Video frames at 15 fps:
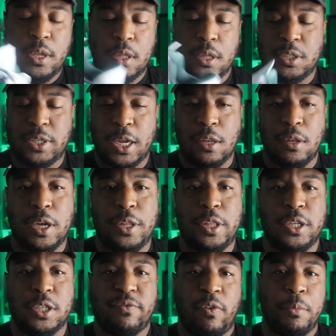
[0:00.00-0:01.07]
Let's take a look at
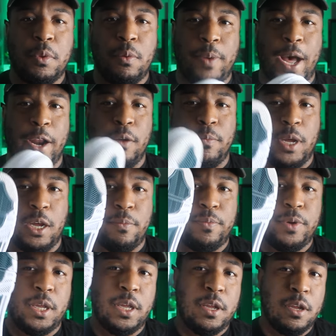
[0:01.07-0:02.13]
this from the bottom up.
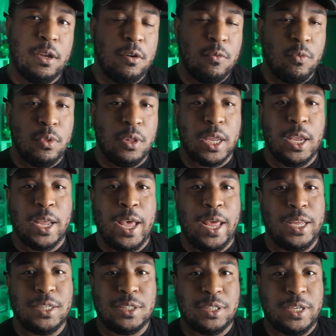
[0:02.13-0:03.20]
Looking at
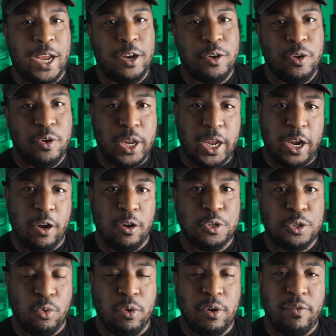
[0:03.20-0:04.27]
a standard Air
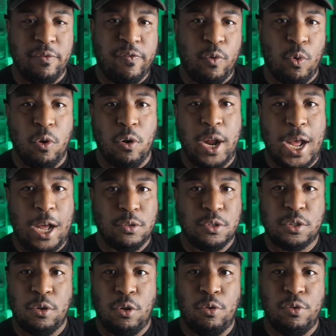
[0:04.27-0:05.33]
Jordan 4
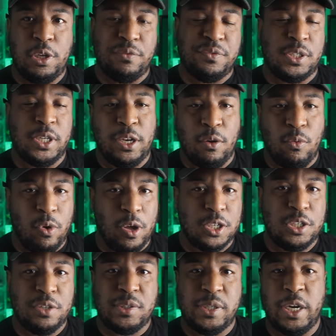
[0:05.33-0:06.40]
outsole, you've seen it once.
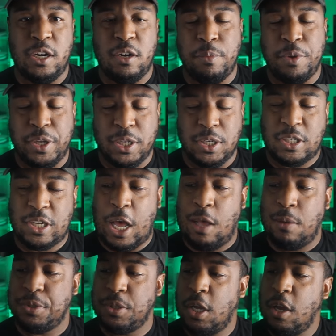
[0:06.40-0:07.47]
You've seen it a million
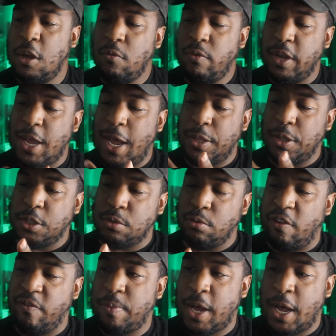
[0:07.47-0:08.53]
times. We got the sort
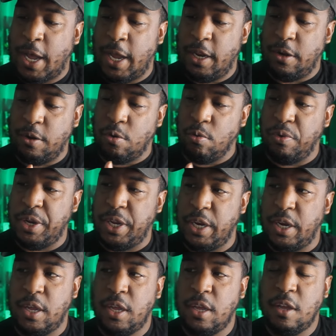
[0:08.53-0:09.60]
of pine
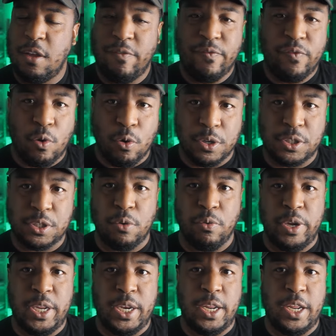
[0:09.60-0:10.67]
green, forest
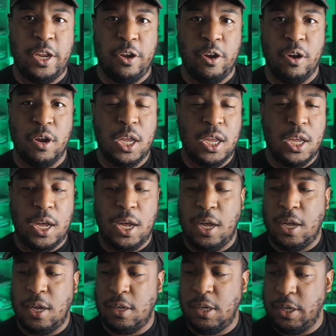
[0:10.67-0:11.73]
green here
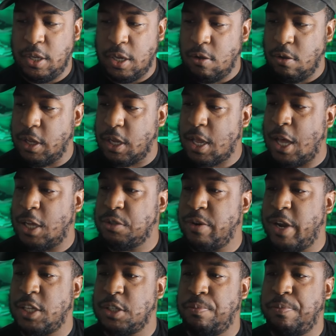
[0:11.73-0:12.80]
on the
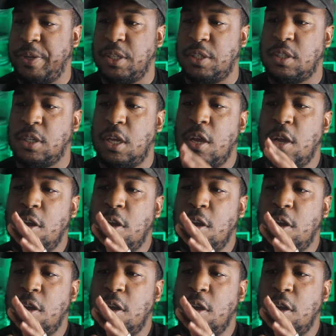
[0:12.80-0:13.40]
contrast bits.